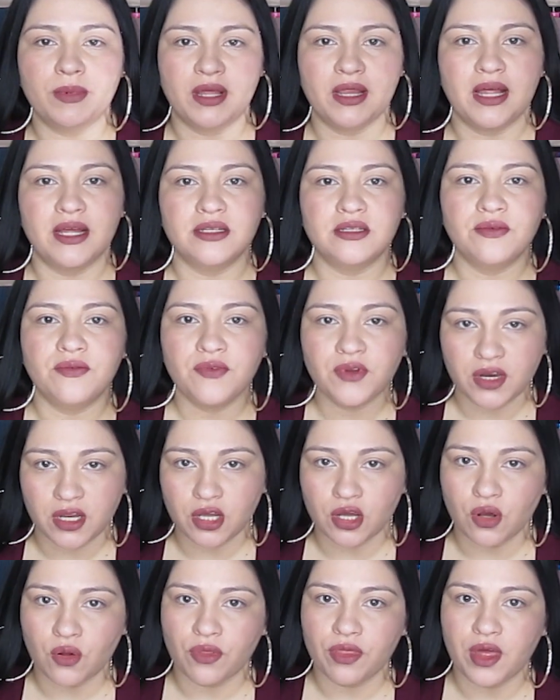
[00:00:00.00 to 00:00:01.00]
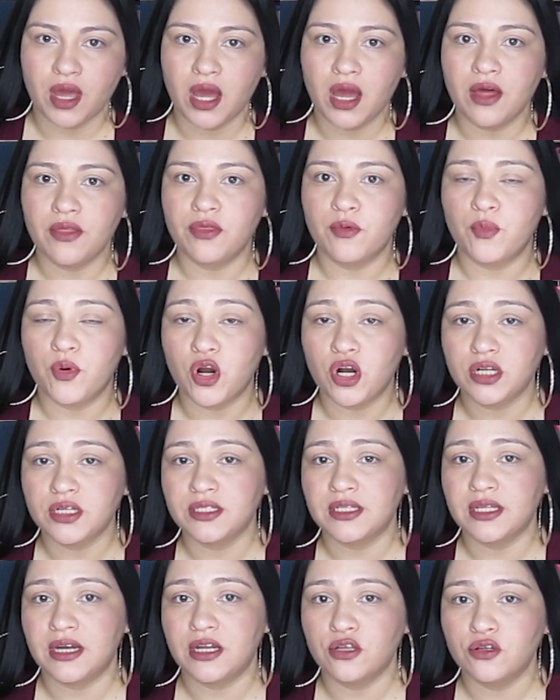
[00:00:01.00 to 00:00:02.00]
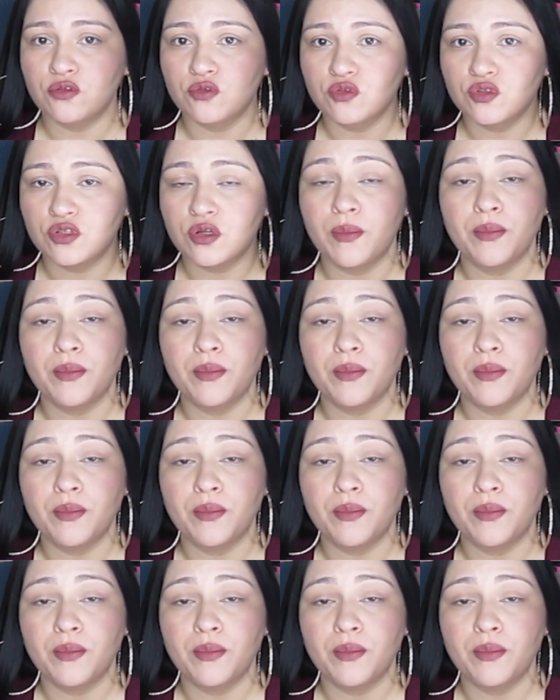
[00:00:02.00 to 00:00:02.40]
in my last video that the products that I use,